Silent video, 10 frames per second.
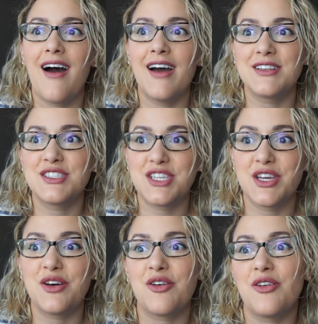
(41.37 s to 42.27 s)

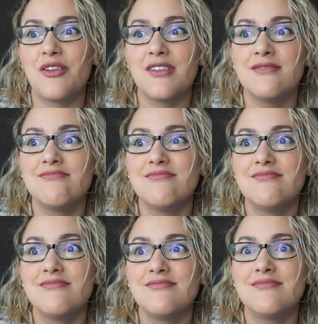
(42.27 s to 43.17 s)
until
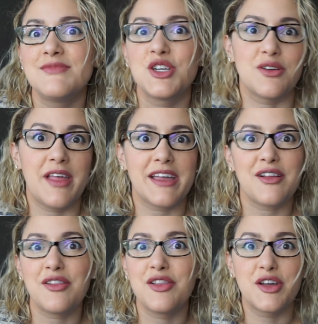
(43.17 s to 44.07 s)
you're
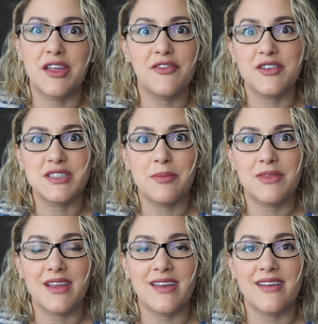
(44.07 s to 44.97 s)
like looking for
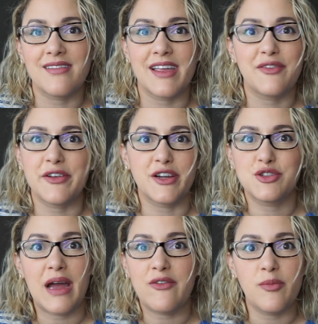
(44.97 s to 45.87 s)
something like for your
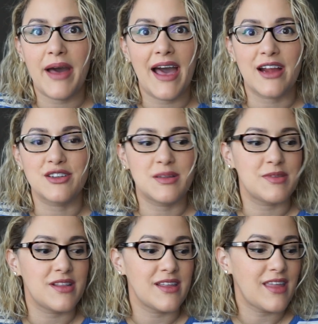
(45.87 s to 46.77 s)
travel bag or
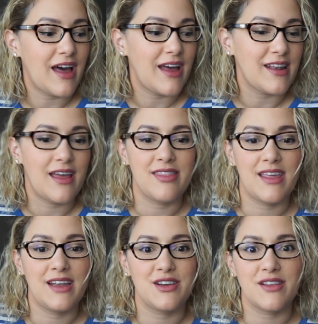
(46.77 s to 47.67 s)
something like that. And
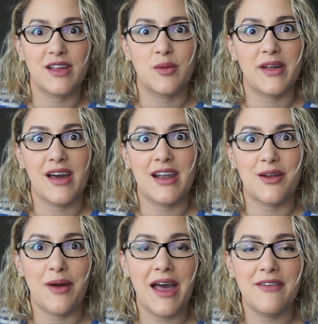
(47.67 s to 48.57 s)
then you're like, oh my God, I
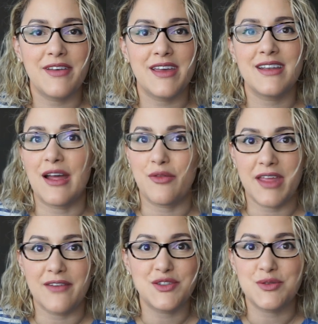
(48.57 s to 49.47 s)
don't have it. I only
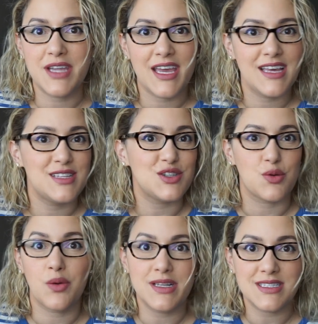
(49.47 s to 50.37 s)
have 2 days or
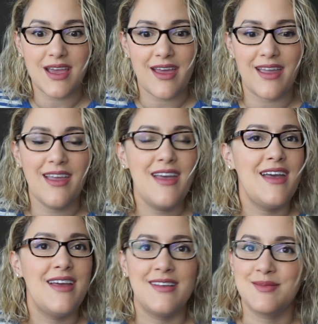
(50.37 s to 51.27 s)
1 day.
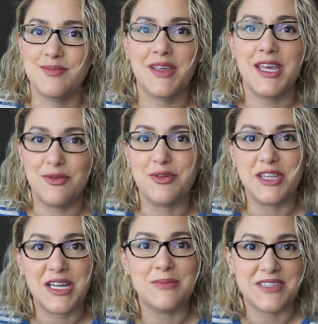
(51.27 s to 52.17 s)
It
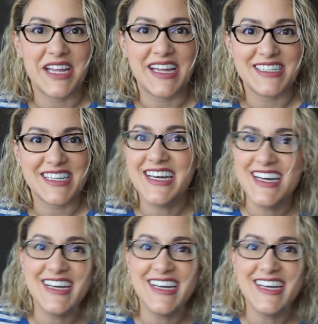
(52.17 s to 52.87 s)
really comes in handy.